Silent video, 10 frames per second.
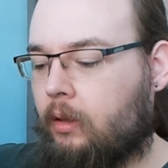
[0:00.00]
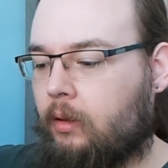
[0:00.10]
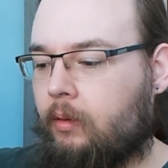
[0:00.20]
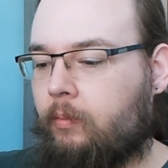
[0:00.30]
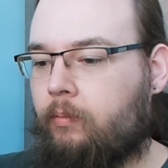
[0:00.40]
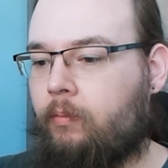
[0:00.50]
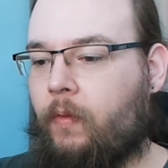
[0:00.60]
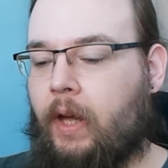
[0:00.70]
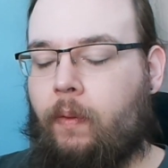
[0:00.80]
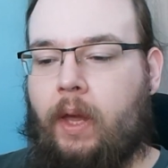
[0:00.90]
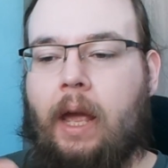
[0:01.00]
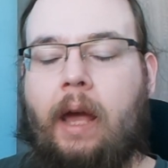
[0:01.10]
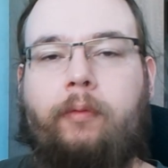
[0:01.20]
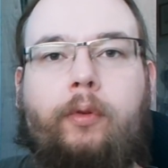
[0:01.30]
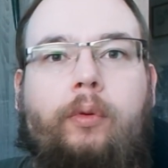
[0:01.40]
um, that they
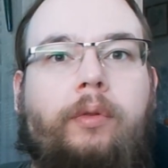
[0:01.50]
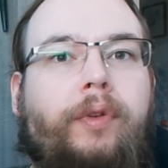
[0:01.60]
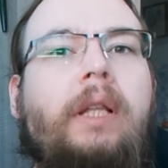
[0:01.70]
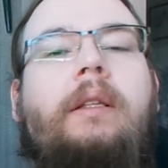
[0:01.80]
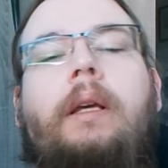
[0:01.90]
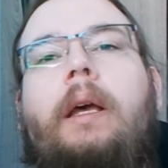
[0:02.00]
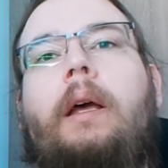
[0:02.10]
have to defeat,